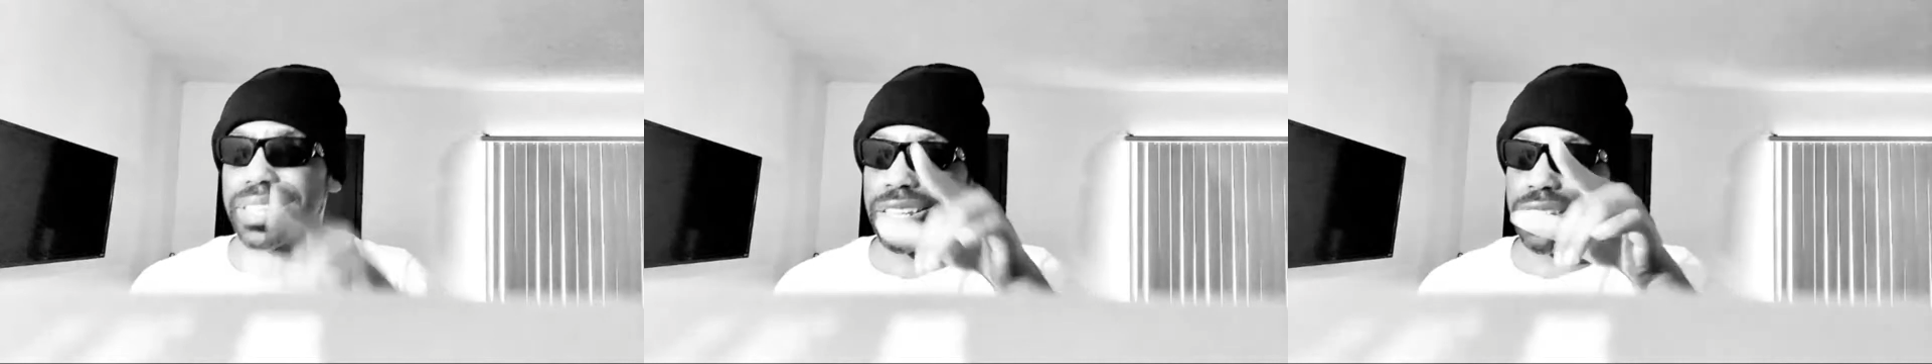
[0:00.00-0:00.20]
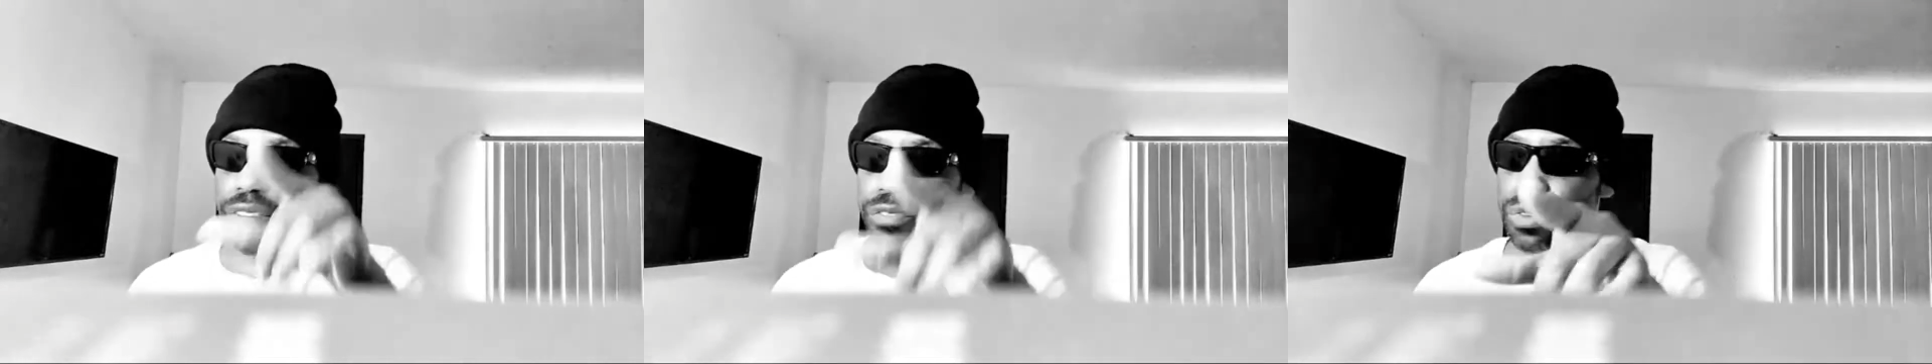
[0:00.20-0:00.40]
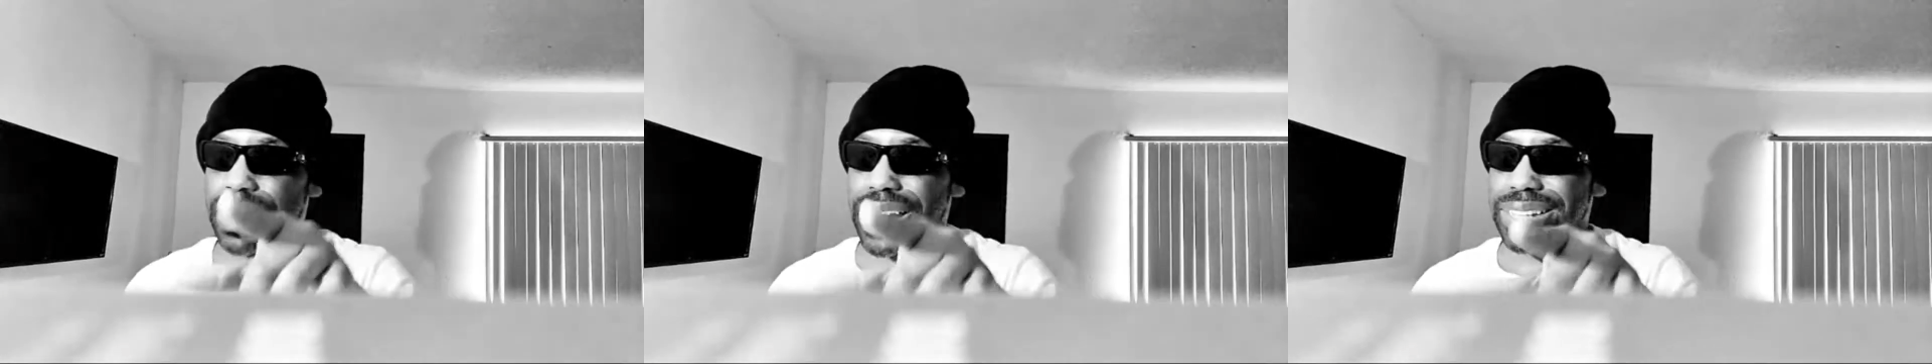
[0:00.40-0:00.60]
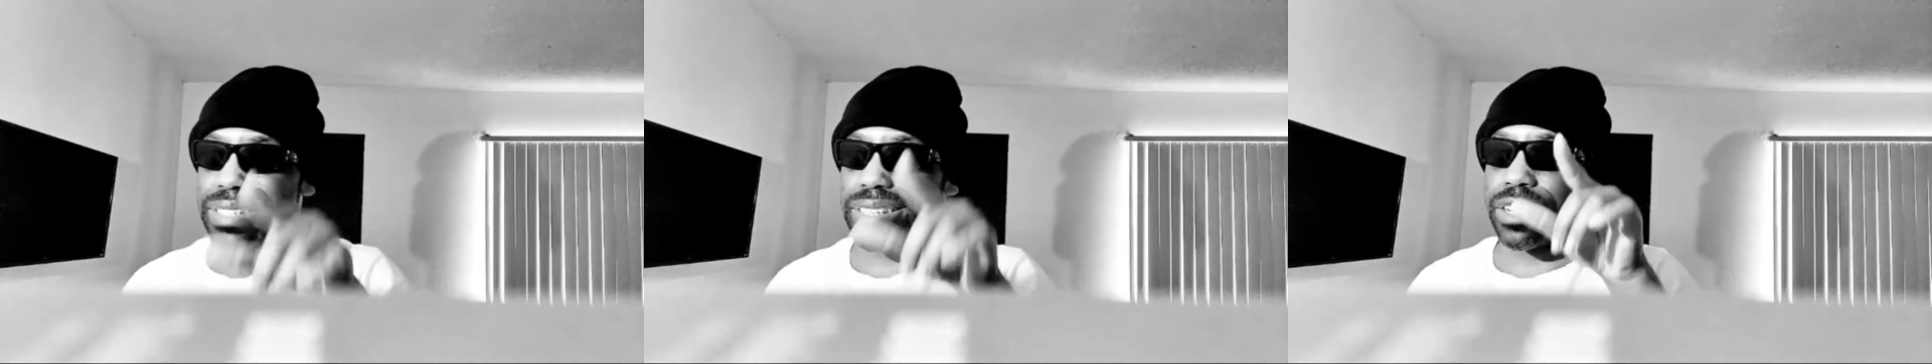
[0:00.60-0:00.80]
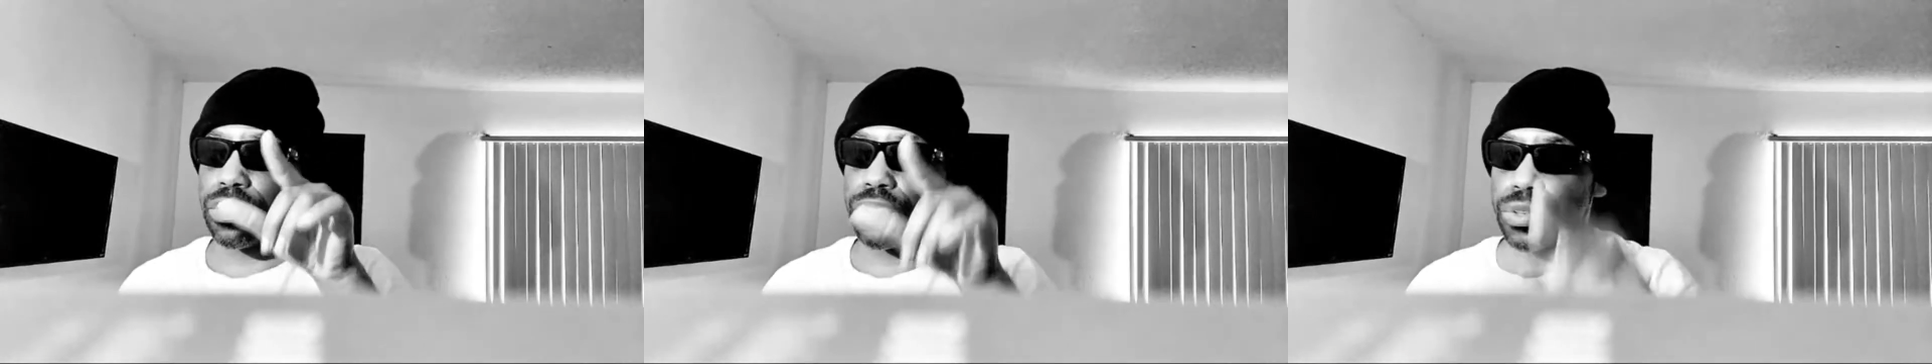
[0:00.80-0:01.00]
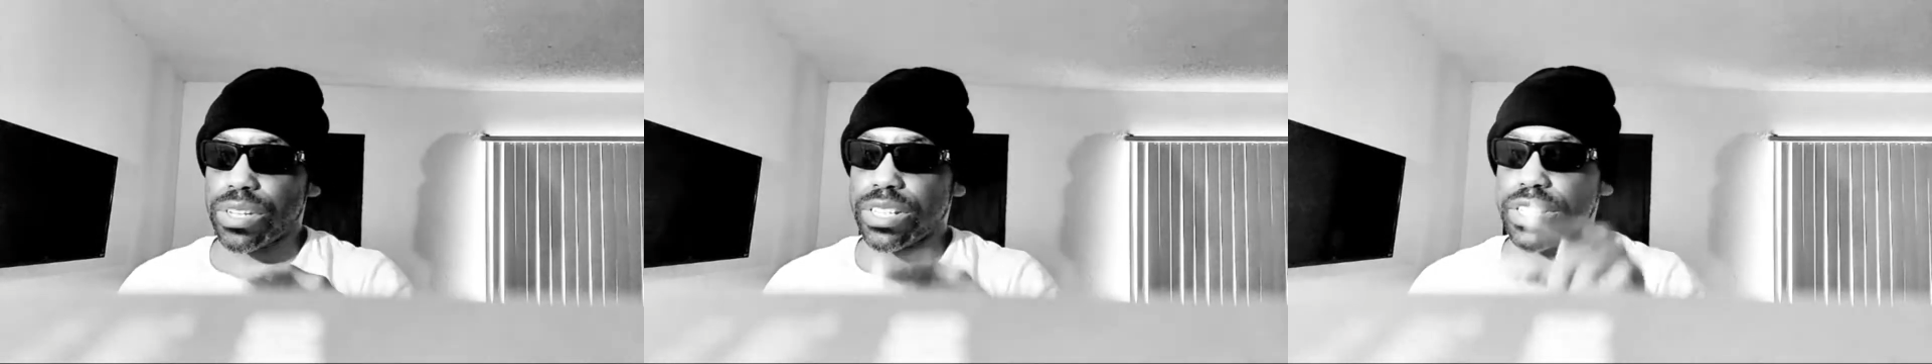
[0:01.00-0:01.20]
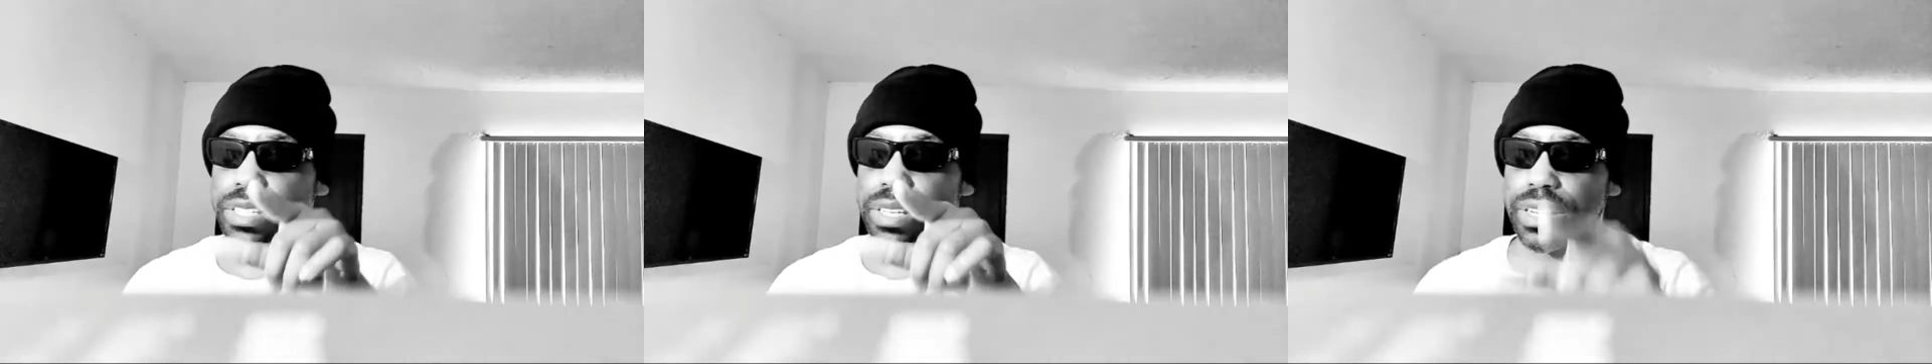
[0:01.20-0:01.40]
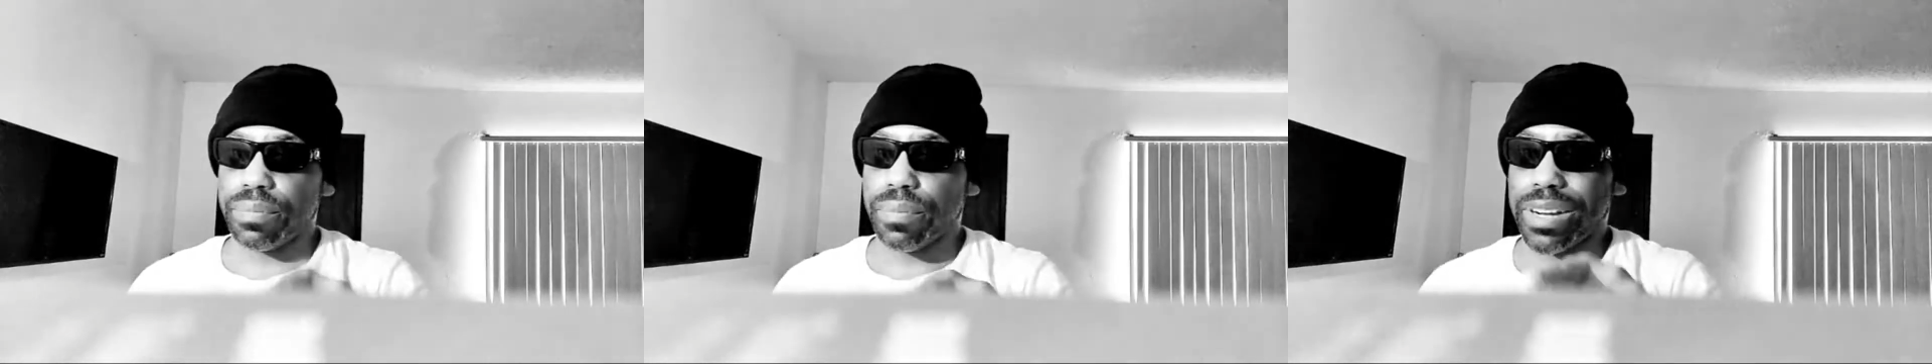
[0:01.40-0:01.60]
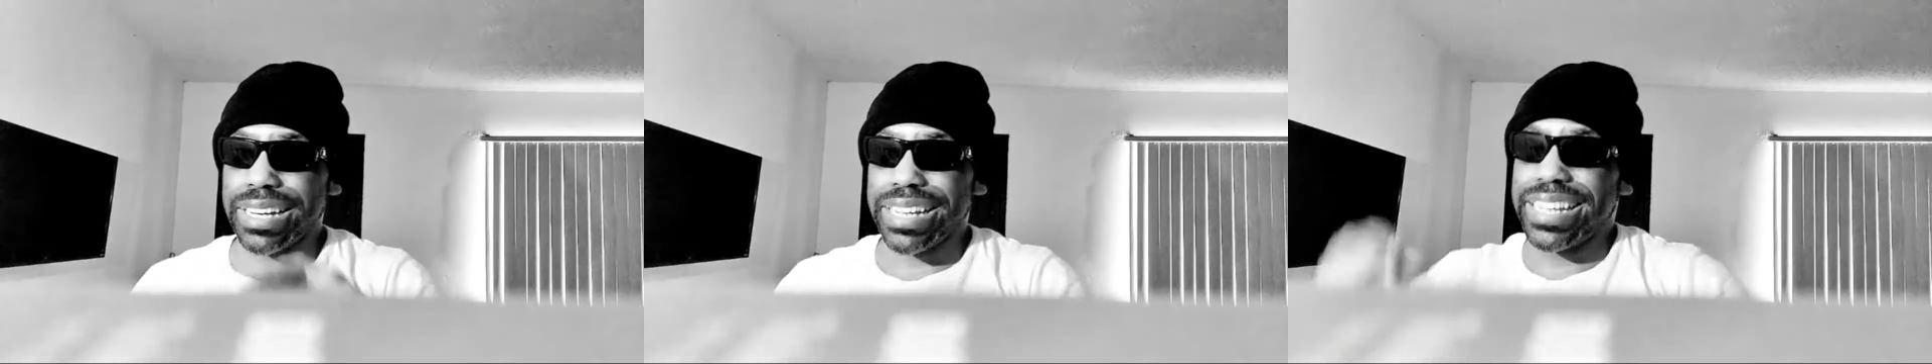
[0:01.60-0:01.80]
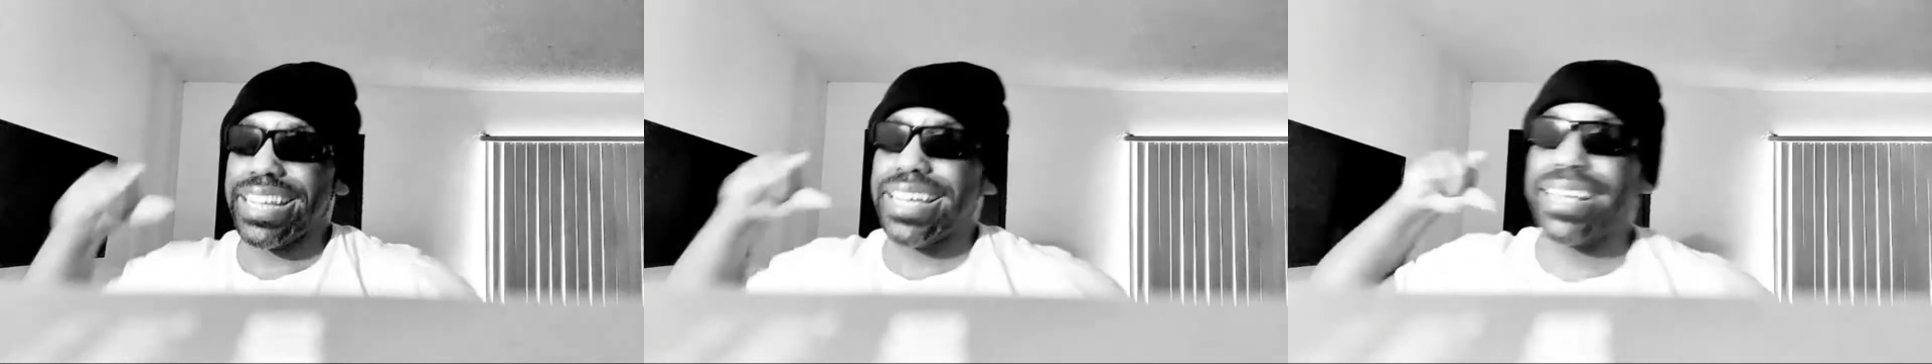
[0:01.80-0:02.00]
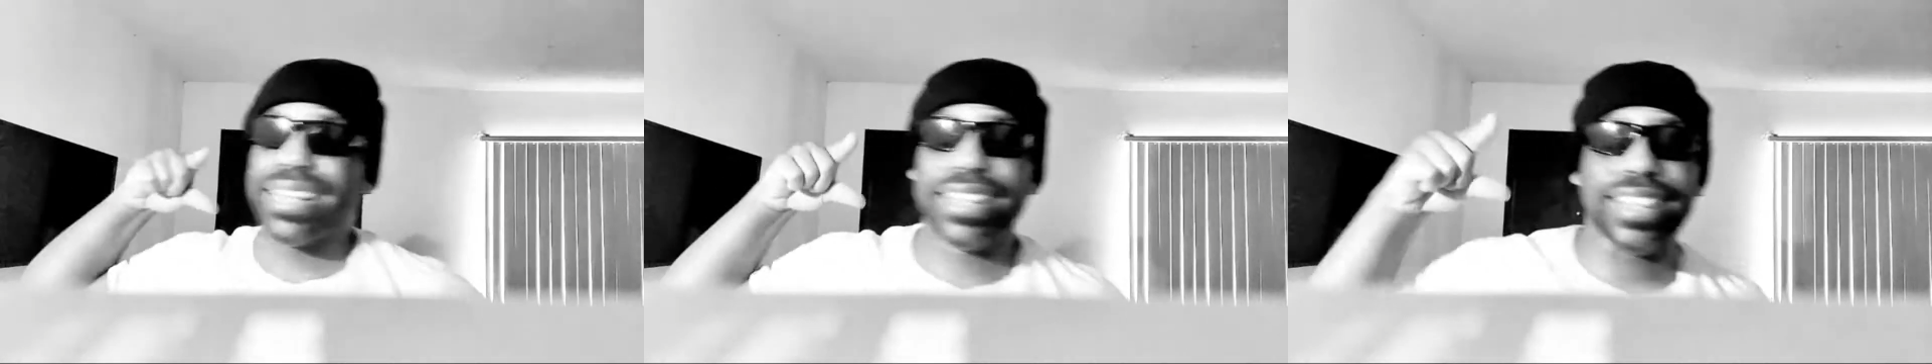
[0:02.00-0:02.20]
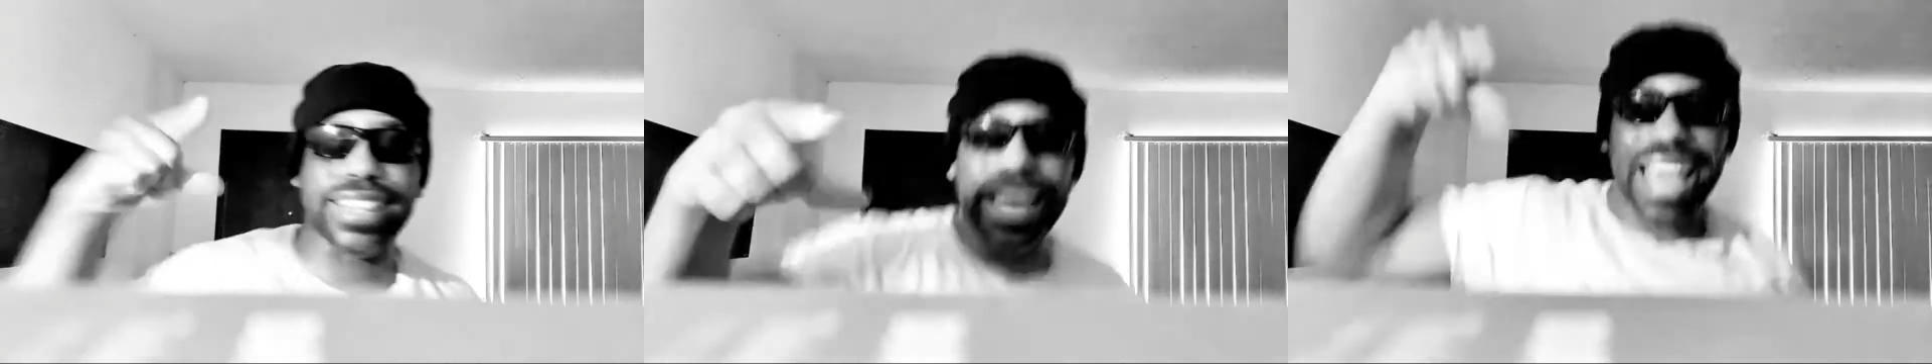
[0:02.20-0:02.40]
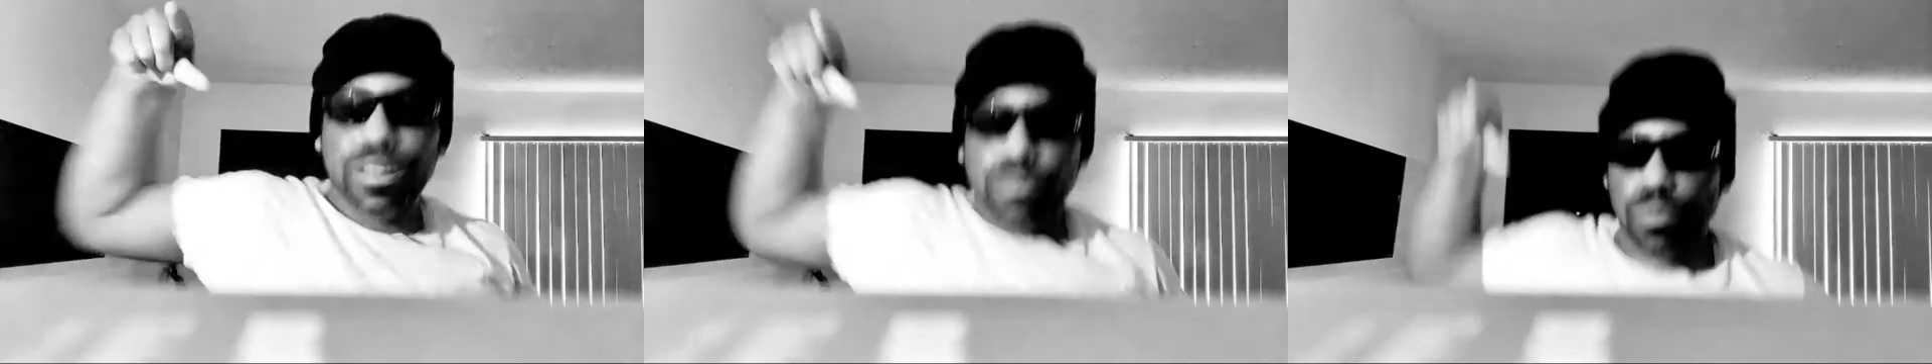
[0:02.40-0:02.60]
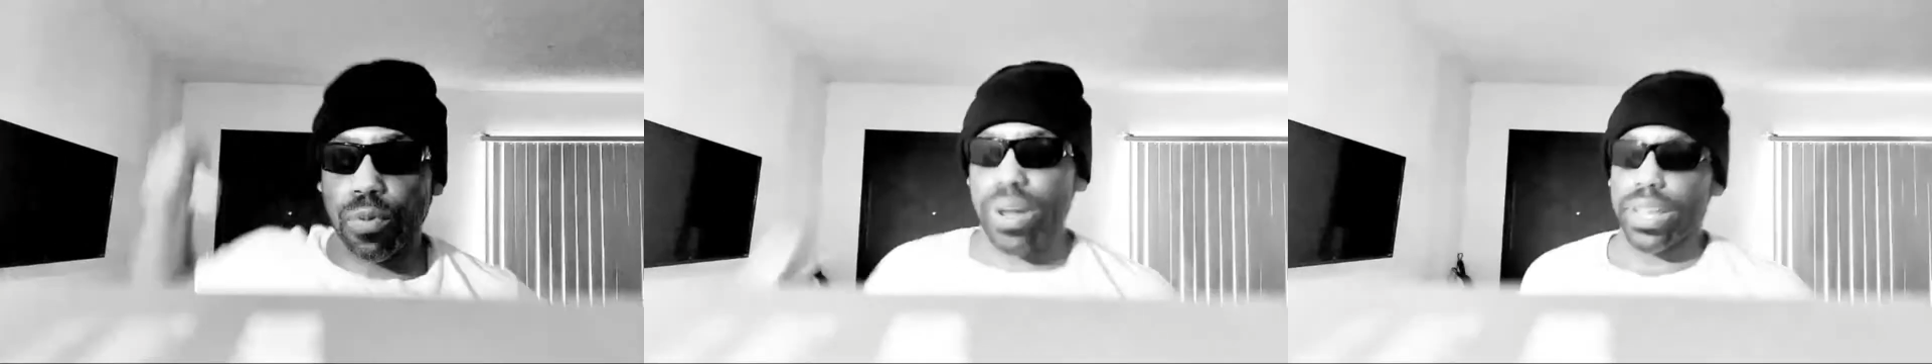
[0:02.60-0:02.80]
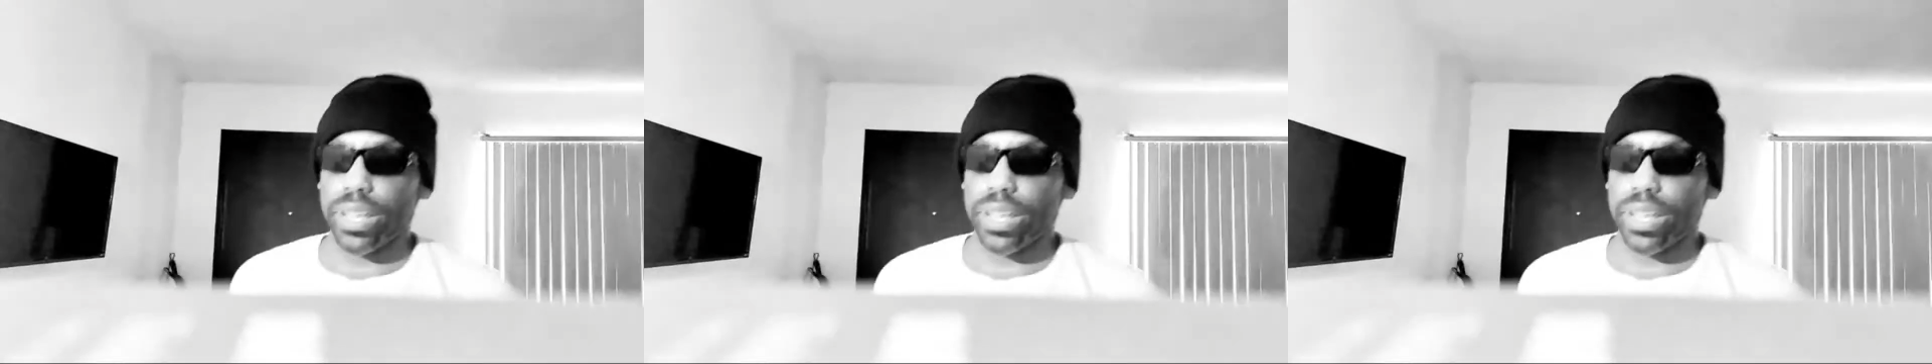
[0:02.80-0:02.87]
And if you got Zelle, you can send money that way.